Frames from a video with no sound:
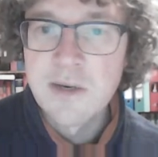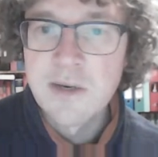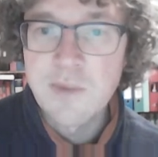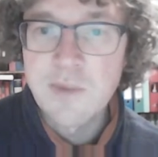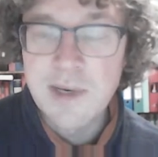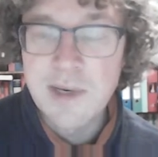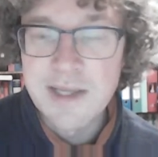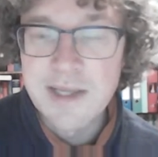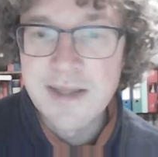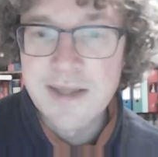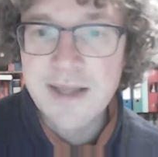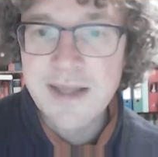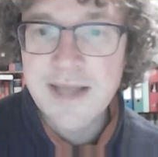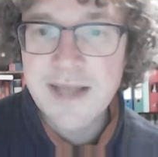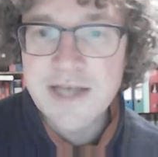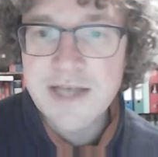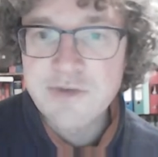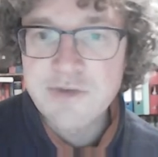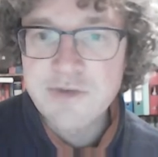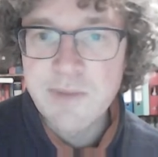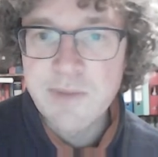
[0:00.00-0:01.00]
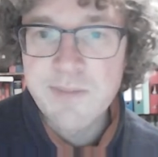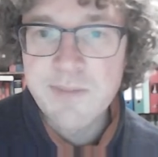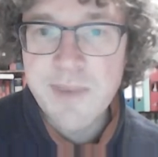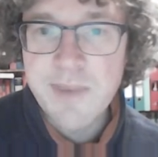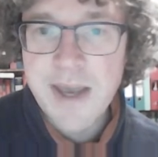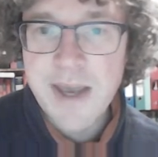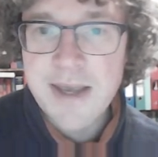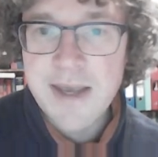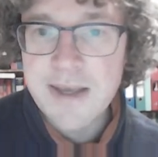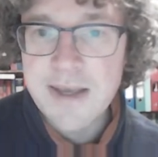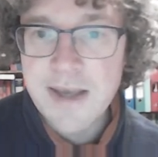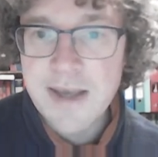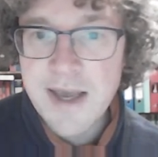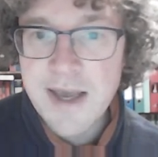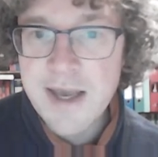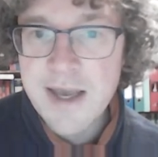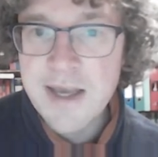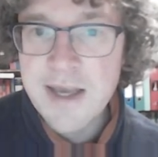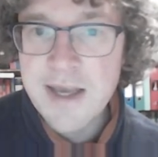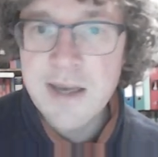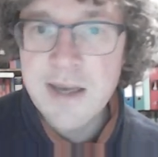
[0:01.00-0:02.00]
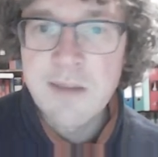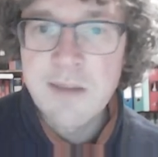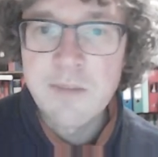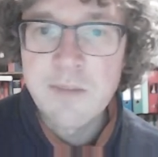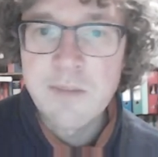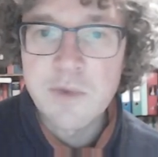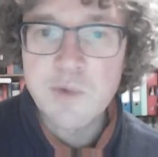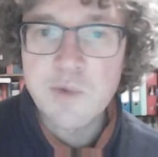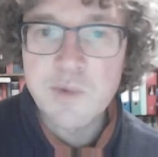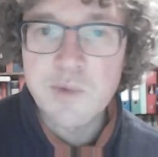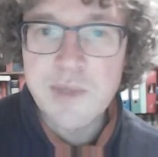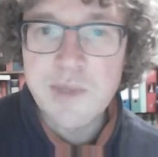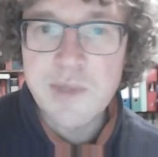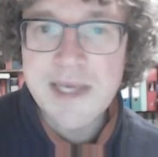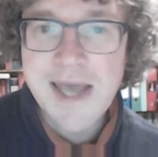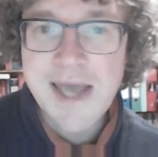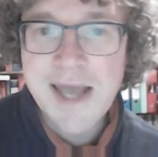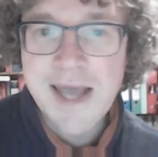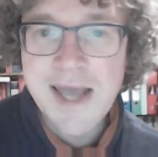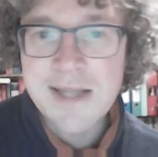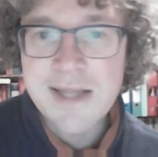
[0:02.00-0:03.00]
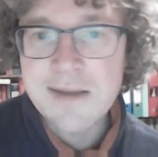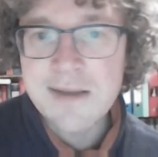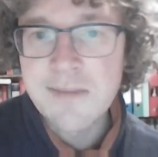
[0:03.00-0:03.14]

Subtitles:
Well, in that case, we pay K, but what we get